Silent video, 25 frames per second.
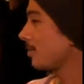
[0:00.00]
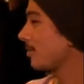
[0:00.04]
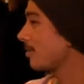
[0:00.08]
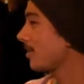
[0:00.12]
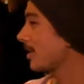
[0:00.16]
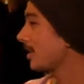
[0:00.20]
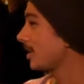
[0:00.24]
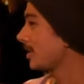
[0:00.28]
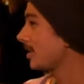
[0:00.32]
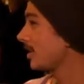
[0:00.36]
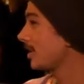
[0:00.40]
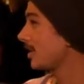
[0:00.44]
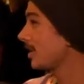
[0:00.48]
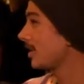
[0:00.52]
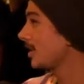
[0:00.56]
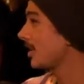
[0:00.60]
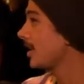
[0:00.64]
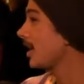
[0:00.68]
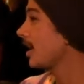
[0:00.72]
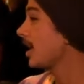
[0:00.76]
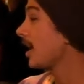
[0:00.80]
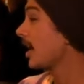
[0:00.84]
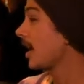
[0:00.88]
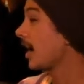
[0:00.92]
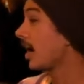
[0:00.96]
many...
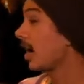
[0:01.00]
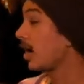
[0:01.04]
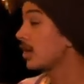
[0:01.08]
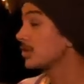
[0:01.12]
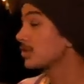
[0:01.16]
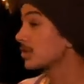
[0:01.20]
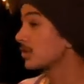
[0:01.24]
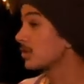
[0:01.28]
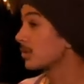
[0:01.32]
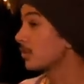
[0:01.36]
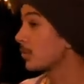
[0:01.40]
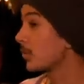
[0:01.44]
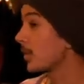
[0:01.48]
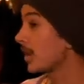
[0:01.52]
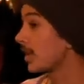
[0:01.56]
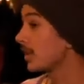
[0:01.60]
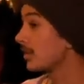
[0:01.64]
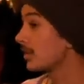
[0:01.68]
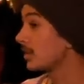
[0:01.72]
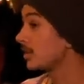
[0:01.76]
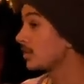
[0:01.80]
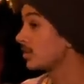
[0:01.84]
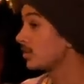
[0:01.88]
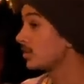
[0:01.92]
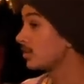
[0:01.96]
Also, the way
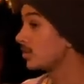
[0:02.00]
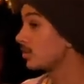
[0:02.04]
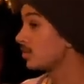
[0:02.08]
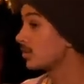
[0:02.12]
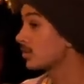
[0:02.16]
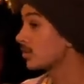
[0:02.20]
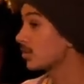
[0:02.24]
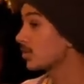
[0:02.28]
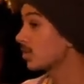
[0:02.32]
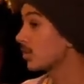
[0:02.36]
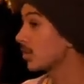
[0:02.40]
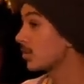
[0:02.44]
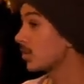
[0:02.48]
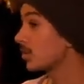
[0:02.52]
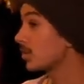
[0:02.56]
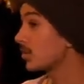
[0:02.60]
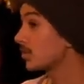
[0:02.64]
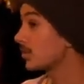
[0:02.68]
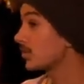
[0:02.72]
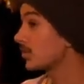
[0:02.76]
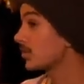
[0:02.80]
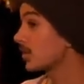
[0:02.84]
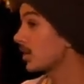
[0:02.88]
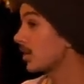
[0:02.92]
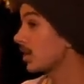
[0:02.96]
that you
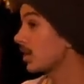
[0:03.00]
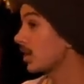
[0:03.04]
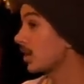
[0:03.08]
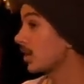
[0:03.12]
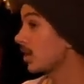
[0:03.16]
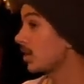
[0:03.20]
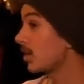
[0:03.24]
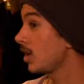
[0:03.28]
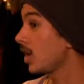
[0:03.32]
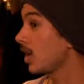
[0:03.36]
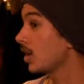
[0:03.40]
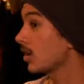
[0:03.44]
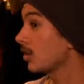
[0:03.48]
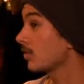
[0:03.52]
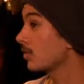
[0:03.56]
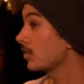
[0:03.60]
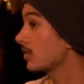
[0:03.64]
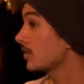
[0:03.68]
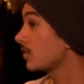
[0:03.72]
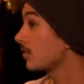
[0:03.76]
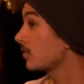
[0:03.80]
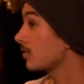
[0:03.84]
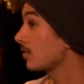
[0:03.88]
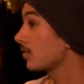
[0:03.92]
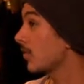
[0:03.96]
chose a lot of
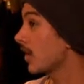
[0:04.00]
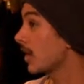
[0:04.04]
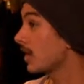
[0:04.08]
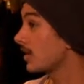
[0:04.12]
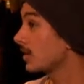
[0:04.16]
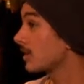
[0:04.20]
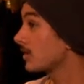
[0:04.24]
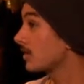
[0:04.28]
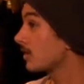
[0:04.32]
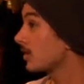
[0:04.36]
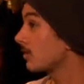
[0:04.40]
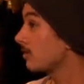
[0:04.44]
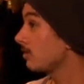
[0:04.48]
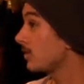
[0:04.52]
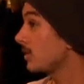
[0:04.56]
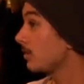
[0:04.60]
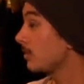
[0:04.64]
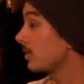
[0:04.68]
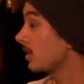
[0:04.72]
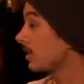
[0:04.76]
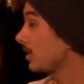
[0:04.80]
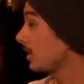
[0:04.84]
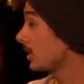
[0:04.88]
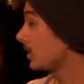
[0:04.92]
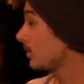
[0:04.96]
his friends and
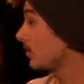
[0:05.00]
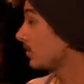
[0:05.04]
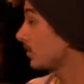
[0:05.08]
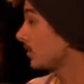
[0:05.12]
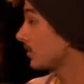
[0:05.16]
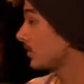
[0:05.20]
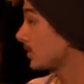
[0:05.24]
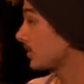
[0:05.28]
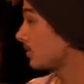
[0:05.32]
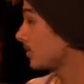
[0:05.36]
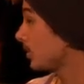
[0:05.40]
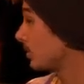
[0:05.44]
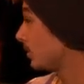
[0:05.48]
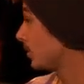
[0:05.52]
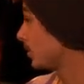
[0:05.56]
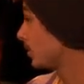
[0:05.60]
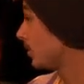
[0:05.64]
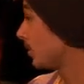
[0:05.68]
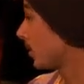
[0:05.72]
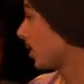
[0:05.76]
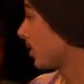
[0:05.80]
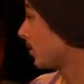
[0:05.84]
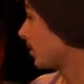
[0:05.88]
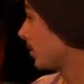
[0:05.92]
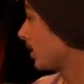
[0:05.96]
people that influenced him.
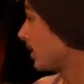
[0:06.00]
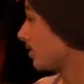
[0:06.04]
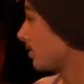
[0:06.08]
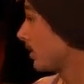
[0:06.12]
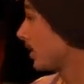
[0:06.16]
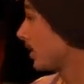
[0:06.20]
You already